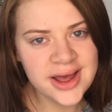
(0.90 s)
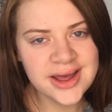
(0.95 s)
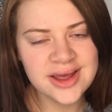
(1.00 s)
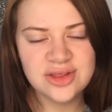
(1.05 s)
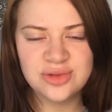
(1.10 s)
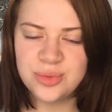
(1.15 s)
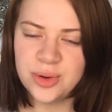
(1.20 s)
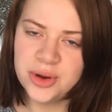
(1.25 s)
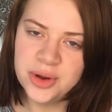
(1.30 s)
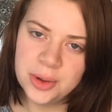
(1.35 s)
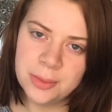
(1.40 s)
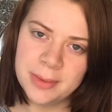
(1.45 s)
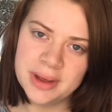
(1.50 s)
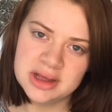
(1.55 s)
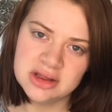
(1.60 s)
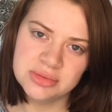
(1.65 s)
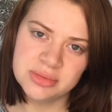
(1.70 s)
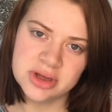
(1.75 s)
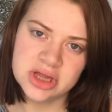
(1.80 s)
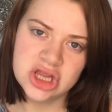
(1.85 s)
guys, welcome
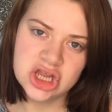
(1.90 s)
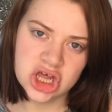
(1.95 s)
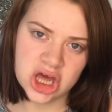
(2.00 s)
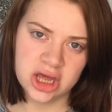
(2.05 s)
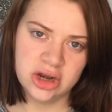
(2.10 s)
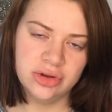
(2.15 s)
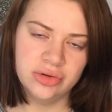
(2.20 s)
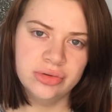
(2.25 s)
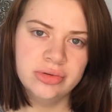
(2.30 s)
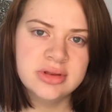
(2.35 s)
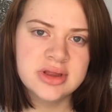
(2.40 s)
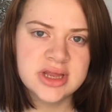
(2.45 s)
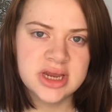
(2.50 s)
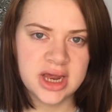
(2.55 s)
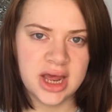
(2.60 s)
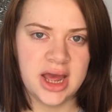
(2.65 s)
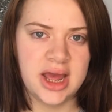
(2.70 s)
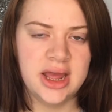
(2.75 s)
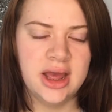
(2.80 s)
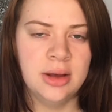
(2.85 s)
back to my channel.
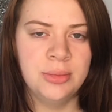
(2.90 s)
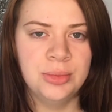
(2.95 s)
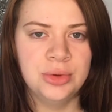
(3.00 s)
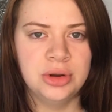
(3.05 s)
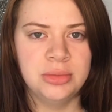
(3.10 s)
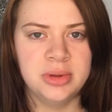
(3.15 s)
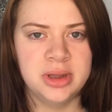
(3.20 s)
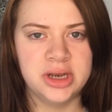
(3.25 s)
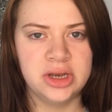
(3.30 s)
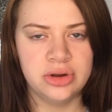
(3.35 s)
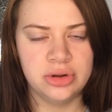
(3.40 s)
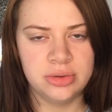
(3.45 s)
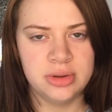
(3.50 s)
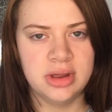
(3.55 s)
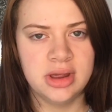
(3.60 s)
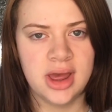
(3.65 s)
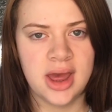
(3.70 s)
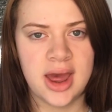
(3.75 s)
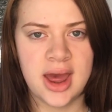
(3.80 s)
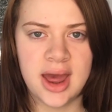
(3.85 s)
Today I'm going to be
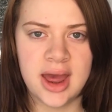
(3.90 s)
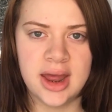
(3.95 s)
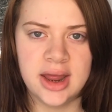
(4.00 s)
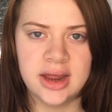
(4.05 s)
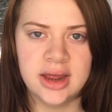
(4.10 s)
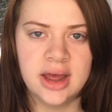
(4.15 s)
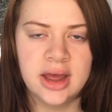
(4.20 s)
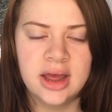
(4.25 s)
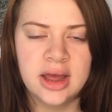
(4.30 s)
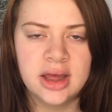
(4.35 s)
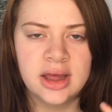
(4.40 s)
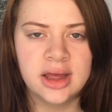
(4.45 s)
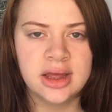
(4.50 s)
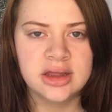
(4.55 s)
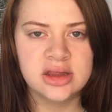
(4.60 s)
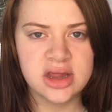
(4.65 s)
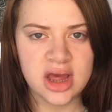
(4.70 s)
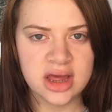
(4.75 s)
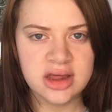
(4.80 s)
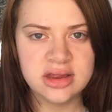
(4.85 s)
doing a
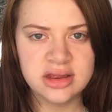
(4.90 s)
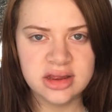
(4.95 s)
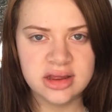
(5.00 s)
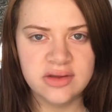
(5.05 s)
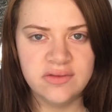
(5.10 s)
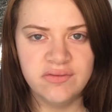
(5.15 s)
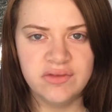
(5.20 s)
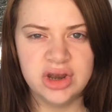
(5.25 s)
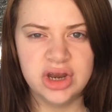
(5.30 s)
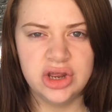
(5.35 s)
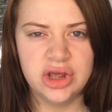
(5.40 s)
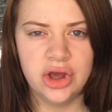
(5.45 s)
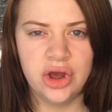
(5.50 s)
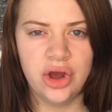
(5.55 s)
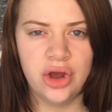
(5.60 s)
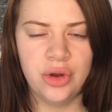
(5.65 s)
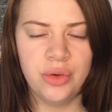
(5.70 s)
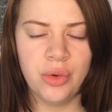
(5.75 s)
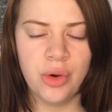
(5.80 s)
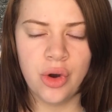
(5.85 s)
testing
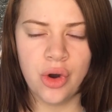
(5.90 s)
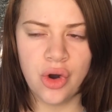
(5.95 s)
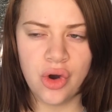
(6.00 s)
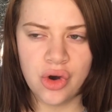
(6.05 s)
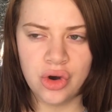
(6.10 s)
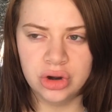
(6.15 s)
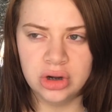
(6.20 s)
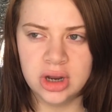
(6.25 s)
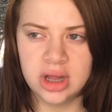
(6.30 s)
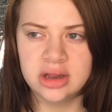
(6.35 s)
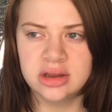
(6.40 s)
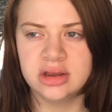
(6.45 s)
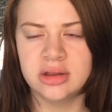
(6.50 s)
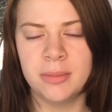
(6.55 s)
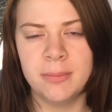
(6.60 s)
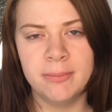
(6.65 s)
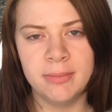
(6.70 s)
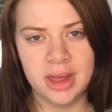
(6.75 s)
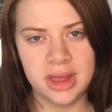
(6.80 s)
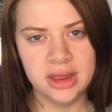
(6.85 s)
video on
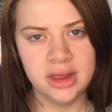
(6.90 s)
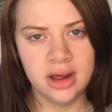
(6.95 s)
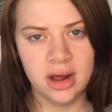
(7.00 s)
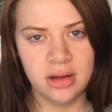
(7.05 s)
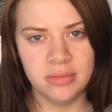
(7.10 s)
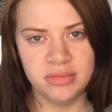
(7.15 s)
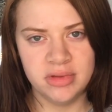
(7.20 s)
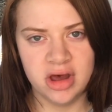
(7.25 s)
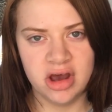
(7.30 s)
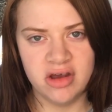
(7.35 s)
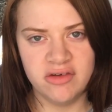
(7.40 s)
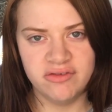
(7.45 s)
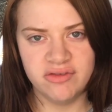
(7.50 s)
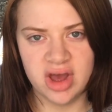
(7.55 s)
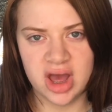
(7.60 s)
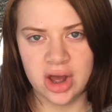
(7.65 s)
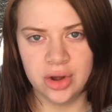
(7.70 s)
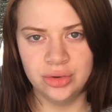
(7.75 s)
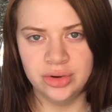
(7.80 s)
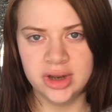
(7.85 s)
some makeup that I
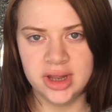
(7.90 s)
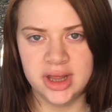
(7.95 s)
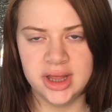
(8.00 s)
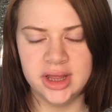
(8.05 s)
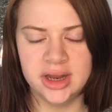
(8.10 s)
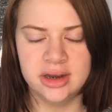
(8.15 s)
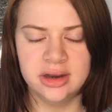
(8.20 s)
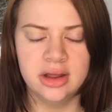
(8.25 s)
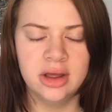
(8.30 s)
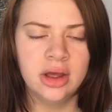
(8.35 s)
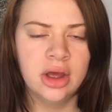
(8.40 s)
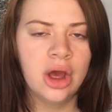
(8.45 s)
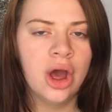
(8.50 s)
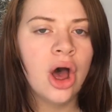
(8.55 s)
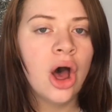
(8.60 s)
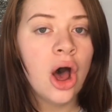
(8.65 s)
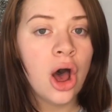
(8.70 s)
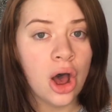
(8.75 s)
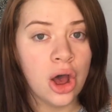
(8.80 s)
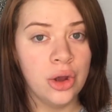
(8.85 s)
found in
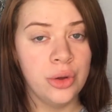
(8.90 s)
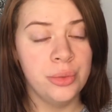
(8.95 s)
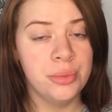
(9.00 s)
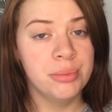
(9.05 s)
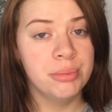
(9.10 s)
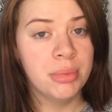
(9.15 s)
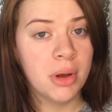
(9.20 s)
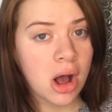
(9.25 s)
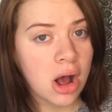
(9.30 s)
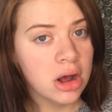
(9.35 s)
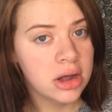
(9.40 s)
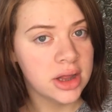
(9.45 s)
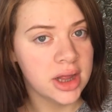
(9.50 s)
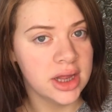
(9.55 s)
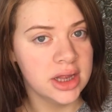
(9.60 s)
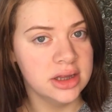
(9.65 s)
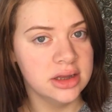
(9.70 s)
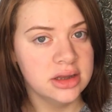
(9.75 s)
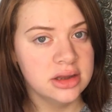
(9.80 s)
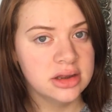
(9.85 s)
Home
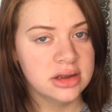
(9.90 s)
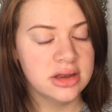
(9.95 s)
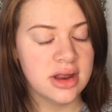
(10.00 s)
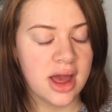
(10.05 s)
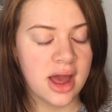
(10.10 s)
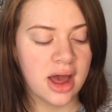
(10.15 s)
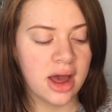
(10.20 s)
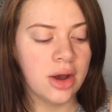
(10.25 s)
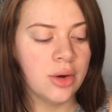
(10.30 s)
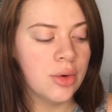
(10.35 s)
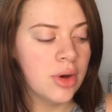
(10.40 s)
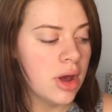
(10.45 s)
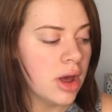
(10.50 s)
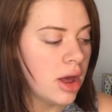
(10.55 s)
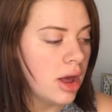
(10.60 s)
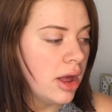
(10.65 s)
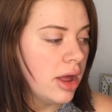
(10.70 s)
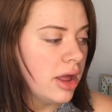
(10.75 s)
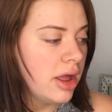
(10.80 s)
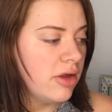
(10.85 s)
Bargains. Now,
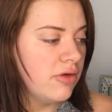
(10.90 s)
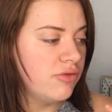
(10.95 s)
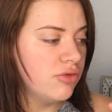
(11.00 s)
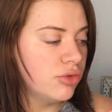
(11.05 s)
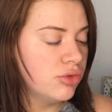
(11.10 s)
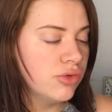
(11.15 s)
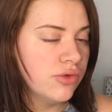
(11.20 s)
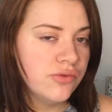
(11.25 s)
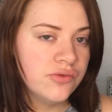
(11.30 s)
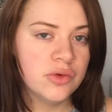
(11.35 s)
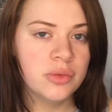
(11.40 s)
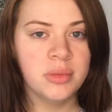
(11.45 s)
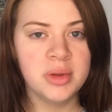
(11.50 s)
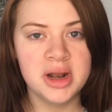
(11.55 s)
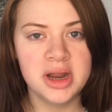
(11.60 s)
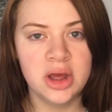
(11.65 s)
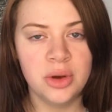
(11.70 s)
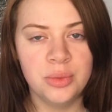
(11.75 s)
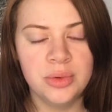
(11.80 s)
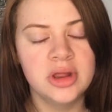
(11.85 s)
if you're not
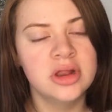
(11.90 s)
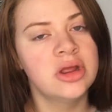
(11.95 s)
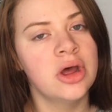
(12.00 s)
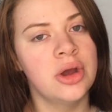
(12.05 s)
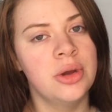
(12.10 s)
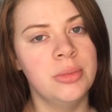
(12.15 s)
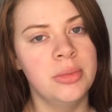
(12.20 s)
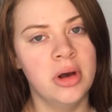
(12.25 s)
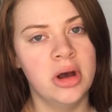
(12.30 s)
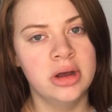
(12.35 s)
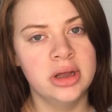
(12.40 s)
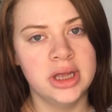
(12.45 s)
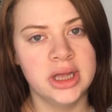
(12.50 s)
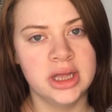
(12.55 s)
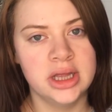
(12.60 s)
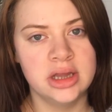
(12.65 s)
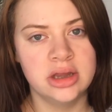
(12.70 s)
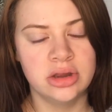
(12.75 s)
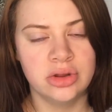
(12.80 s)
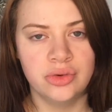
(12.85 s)
familiar with Home
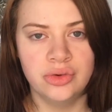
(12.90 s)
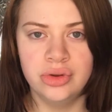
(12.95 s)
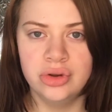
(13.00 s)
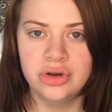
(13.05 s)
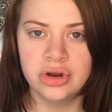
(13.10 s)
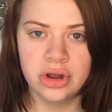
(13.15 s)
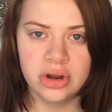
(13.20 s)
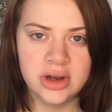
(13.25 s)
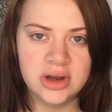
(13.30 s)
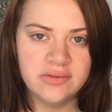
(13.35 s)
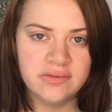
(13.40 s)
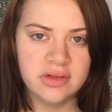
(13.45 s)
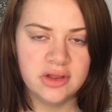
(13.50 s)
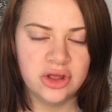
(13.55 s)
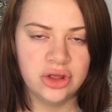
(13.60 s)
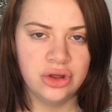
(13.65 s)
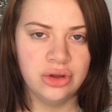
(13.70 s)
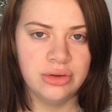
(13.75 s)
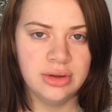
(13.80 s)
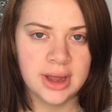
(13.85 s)
Bargains or you don't live in
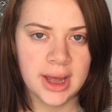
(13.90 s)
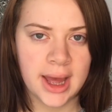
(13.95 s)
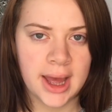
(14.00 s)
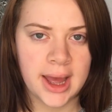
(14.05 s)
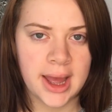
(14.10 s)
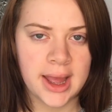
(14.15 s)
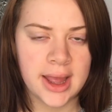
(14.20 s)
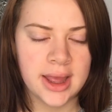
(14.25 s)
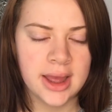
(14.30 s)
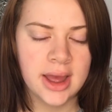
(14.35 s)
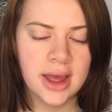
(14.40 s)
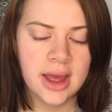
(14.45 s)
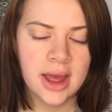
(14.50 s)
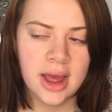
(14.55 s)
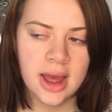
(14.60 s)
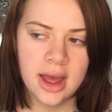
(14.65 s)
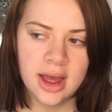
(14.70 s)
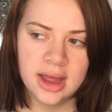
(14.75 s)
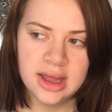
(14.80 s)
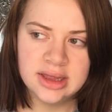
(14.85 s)
the UK,
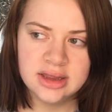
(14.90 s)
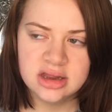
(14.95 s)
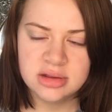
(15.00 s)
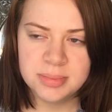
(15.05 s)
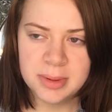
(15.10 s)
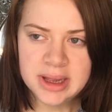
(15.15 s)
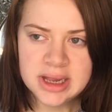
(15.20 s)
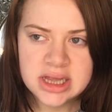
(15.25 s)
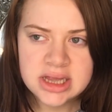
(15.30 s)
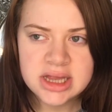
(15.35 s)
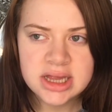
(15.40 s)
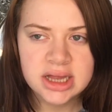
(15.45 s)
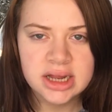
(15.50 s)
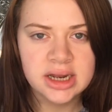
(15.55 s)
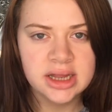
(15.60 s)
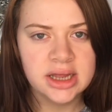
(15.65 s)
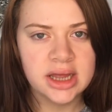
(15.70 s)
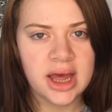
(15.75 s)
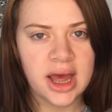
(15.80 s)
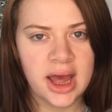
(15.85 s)
it's
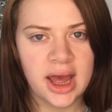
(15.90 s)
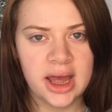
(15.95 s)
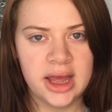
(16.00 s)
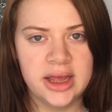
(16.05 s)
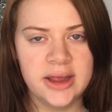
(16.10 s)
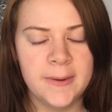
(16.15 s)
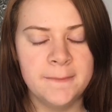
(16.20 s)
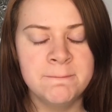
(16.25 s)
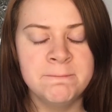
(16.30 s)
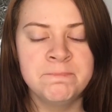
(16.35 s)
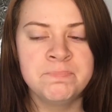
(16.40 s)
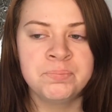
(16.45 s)
basically a